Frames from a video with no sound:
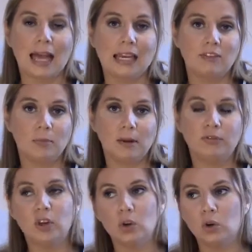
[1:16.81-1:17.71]
I give them a
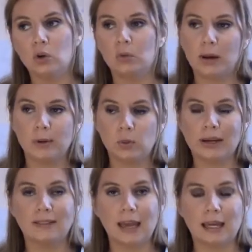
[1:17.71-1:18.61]
few, maybe
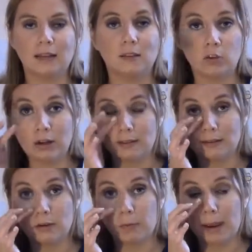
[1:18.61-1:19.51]
20 seconds to real
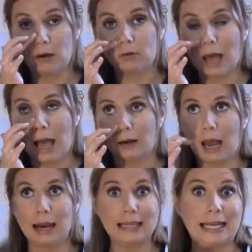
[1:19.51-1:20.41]
sniff about
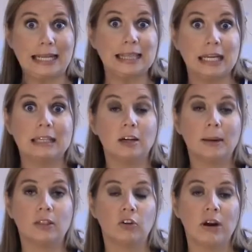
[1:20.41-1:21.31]
and, and get excited
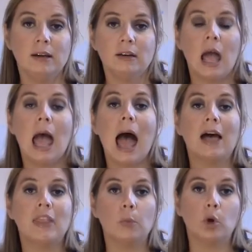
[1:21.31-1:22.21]
about the crate.
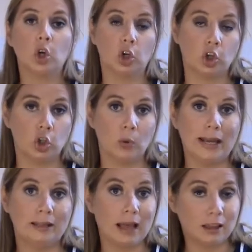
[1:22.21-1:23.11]
And then what you're going to do
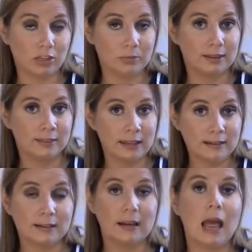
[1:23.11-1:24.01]
is ask them to
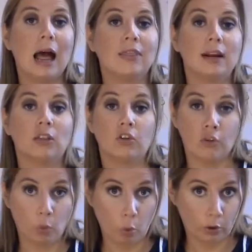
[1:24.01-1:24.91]
sit and then as a
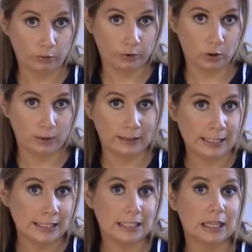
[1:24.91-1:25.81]
reward for doing a
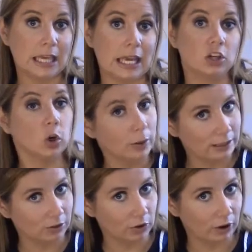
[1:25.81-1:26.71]
sit, they get to go
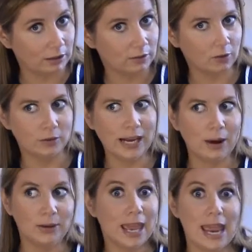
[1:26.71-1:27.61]
into the crate. So
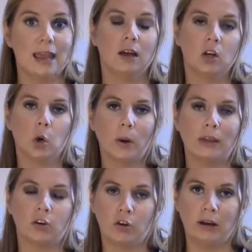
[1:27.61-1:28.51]
now, yay,
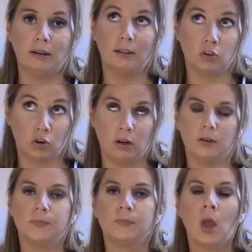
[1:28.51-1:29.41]
going into the crate is a
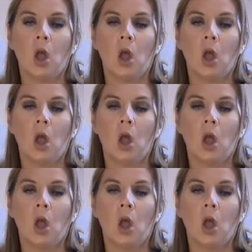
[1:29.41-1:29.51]
treat.